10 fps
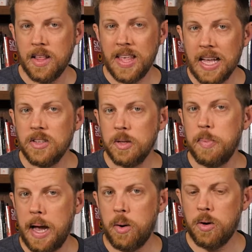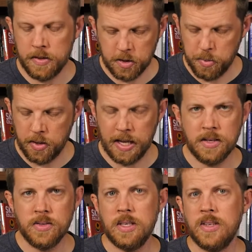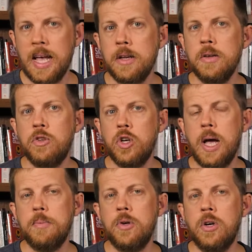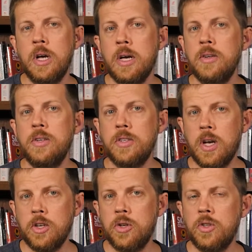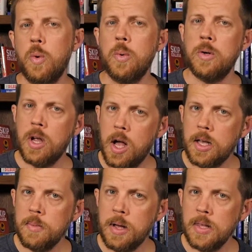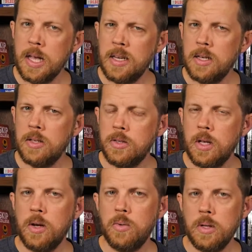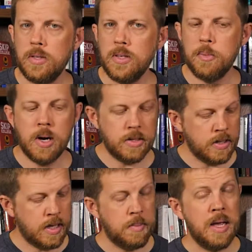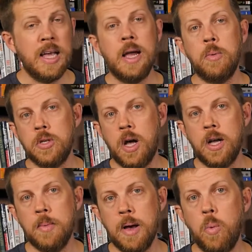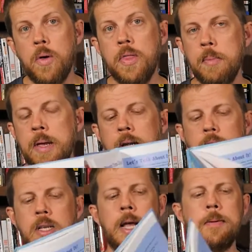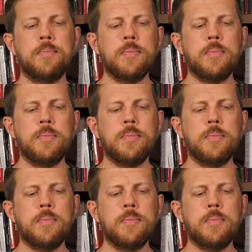That is the power of this book, is these end of chapter discussions where we're talking about the ideas, really summarizing them, and we're talking about what they mean today.